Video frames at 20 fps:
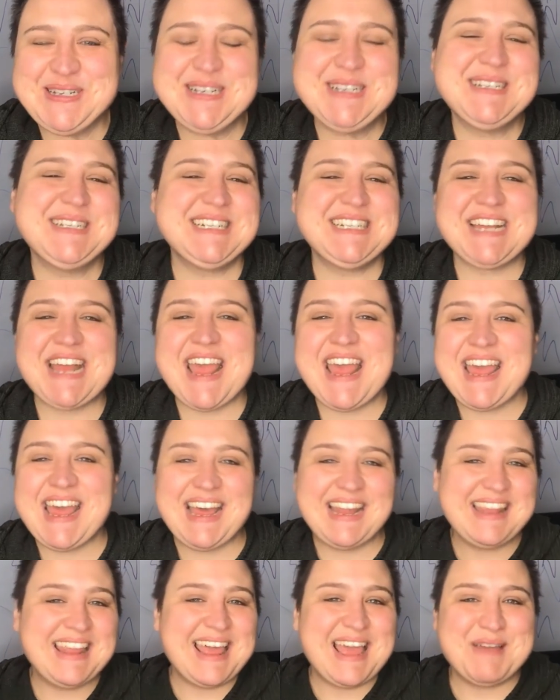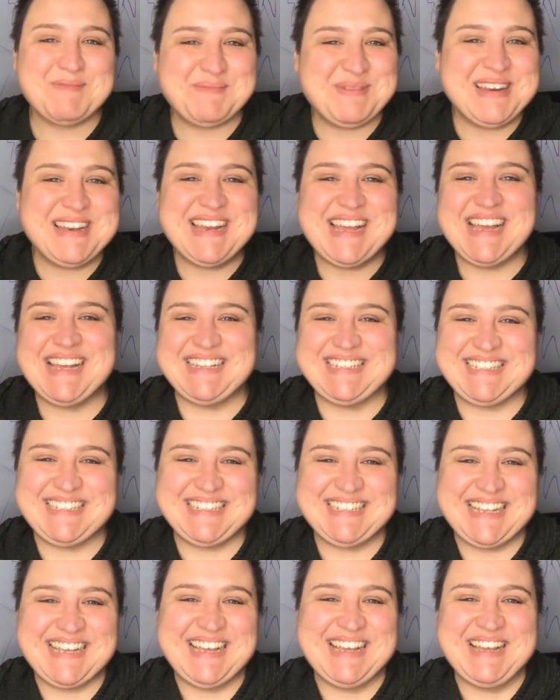should share the
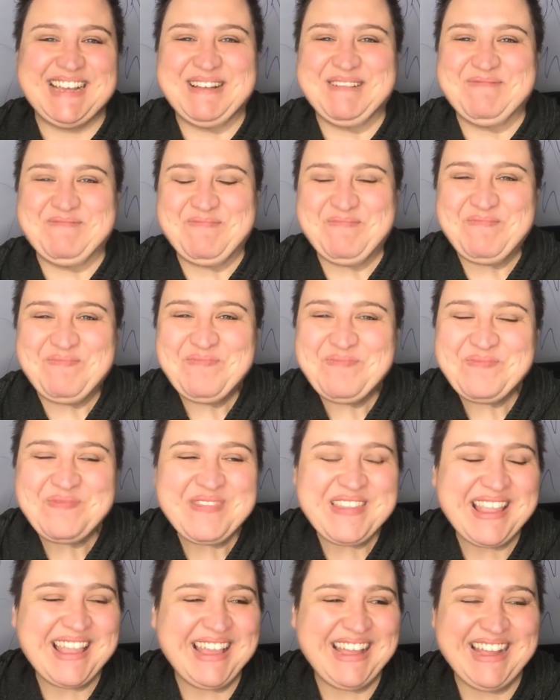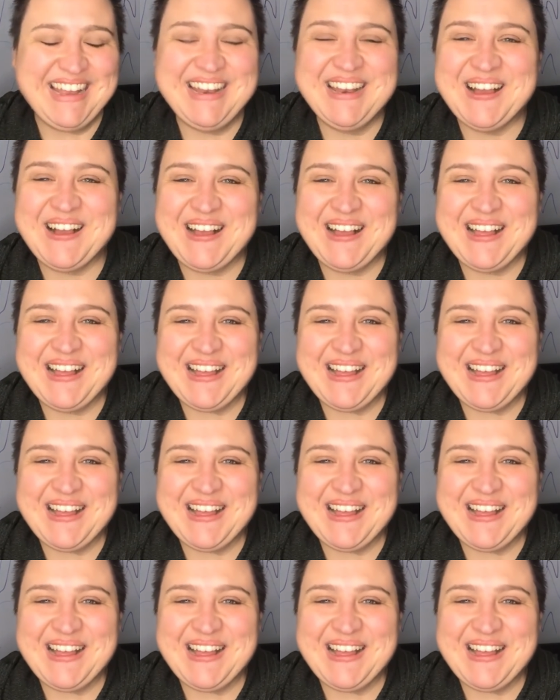happiness in